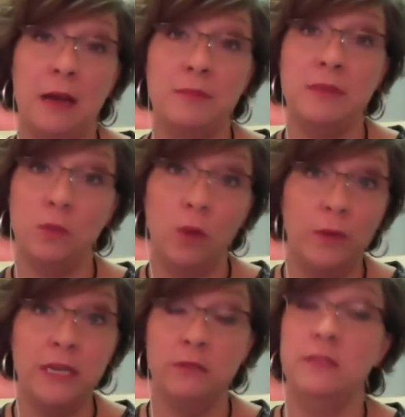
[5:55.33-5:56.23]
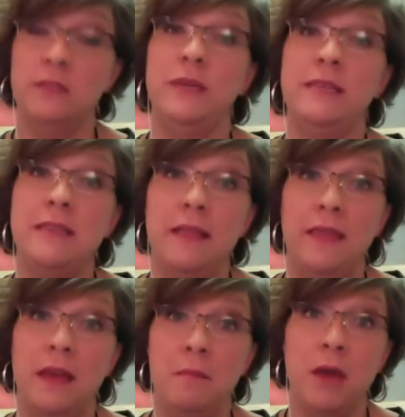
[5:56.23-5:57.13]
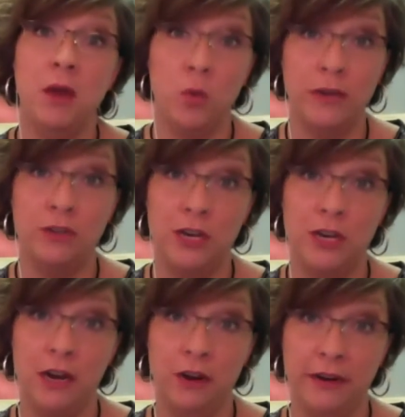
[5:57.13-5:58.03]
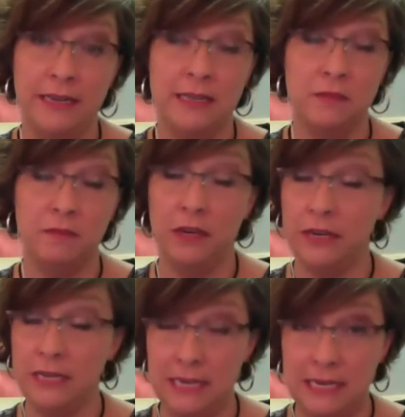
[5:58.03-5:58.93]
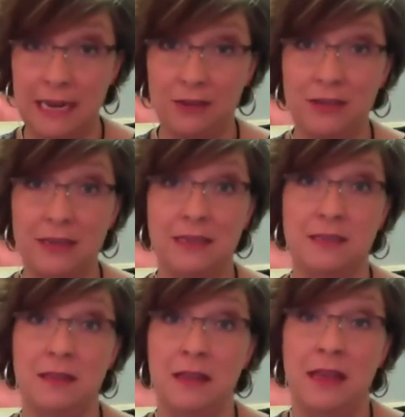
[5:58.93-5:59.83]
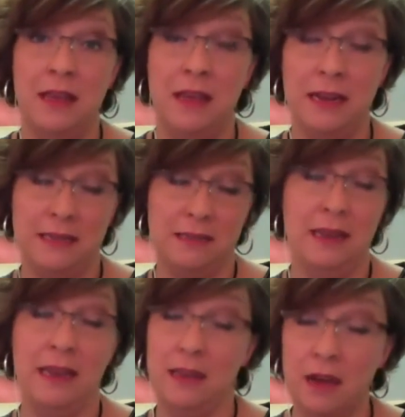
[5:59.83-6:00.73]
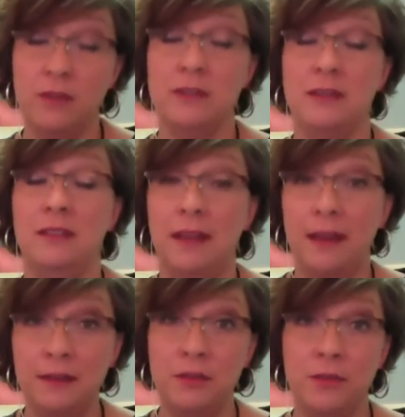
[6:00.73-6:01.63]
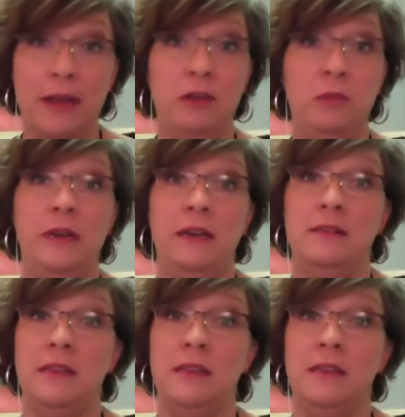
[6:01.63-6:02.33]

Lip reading: So what we do is we send them a questionnaire. It's very detailed. It covers a lot of ground, but it is